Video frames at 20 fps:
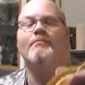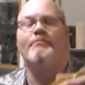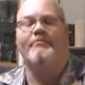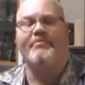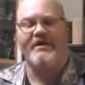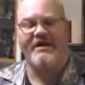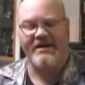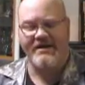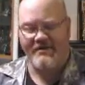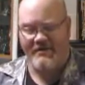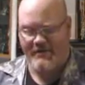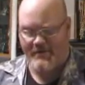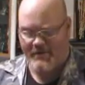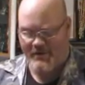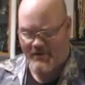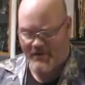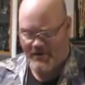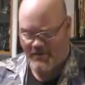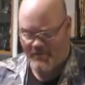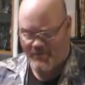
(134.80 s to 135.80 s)
but
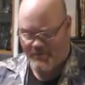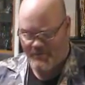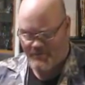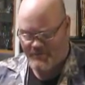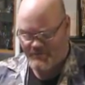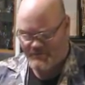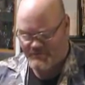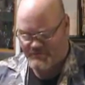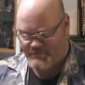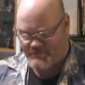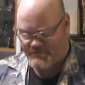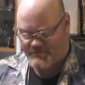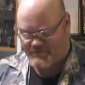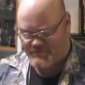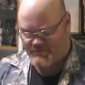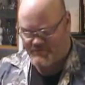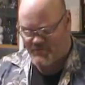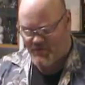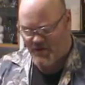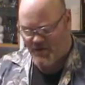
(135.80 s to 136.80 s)
I
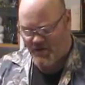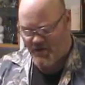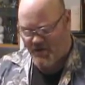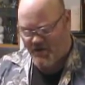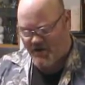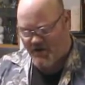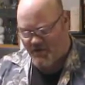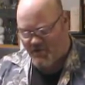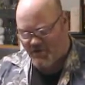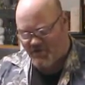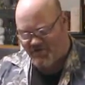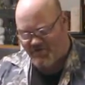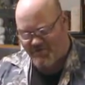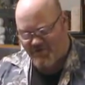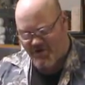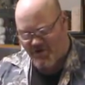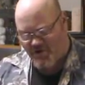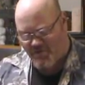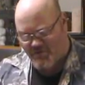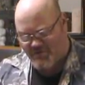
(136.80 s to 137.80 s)
want it to
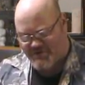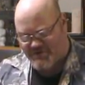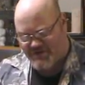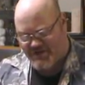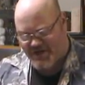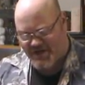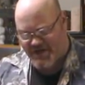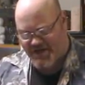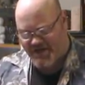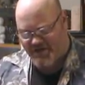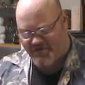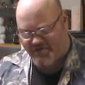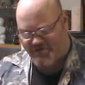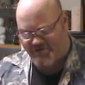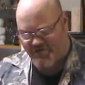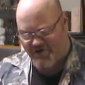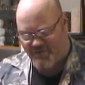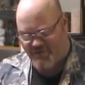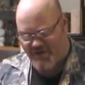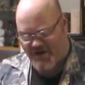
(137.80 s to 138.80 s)
be almost like it's
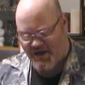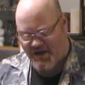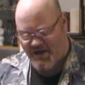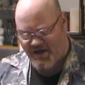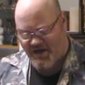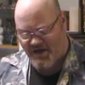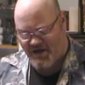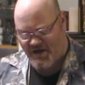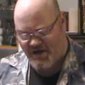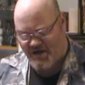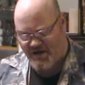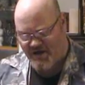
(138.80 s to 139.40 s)
from a